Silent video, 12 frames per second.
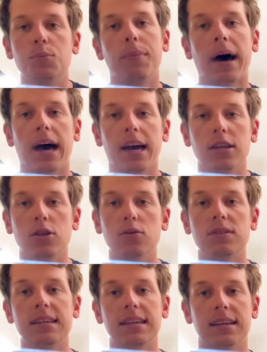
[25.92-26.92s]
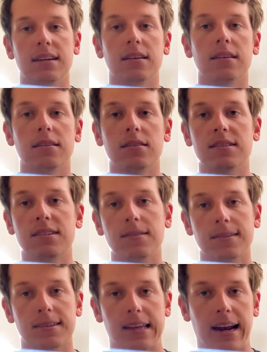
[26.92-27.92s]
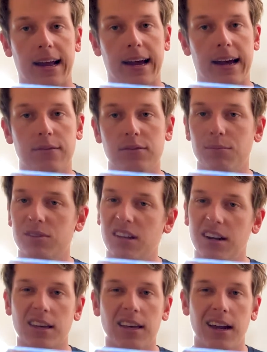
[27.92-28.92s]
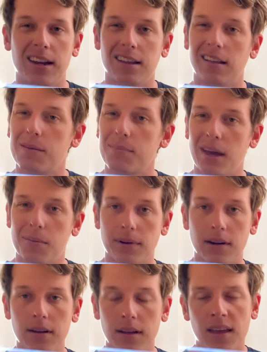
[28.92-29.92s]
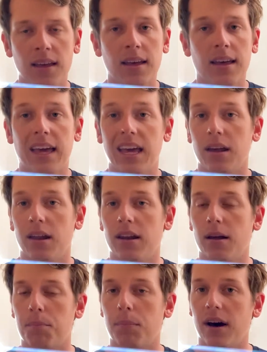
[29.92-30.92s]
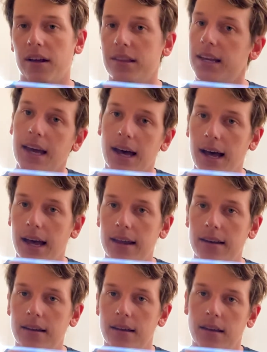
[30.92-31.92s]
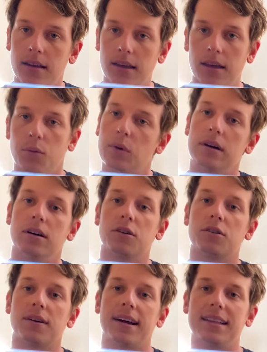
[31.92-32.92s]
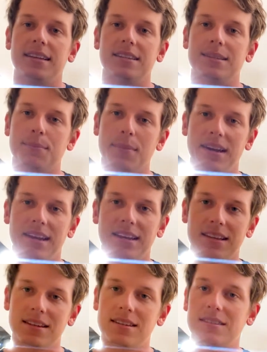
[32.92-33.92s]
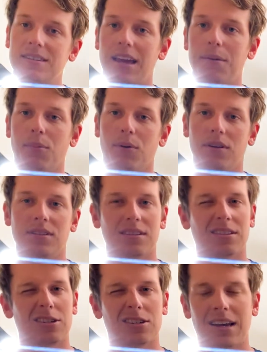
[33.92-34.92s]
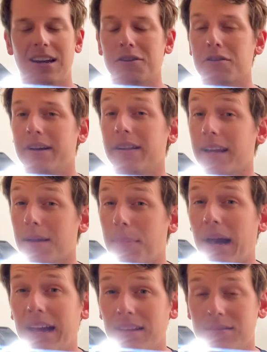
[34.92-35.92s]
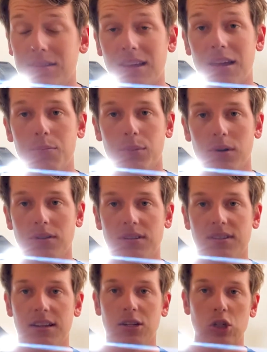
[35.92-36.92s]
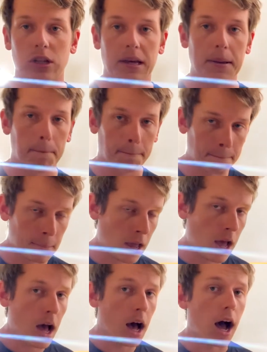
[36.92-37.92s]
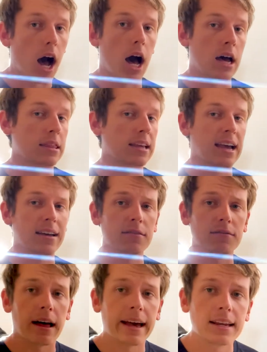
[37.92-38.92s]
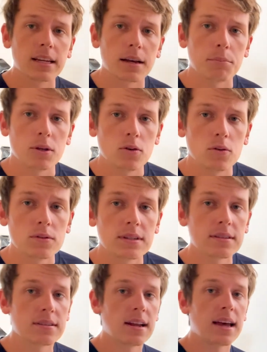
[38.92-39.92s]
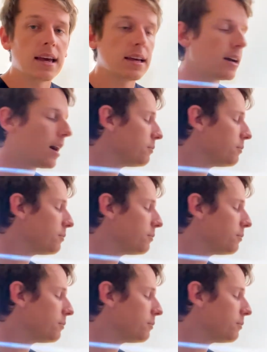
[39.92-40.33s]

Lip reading: by using scissors that I have. So I'm just going to cut it like paper, and upon the cut, it will create these mini skateboards and just kind of create like a pile of skateboards essentially. The kind of lighting I'm using today, I'm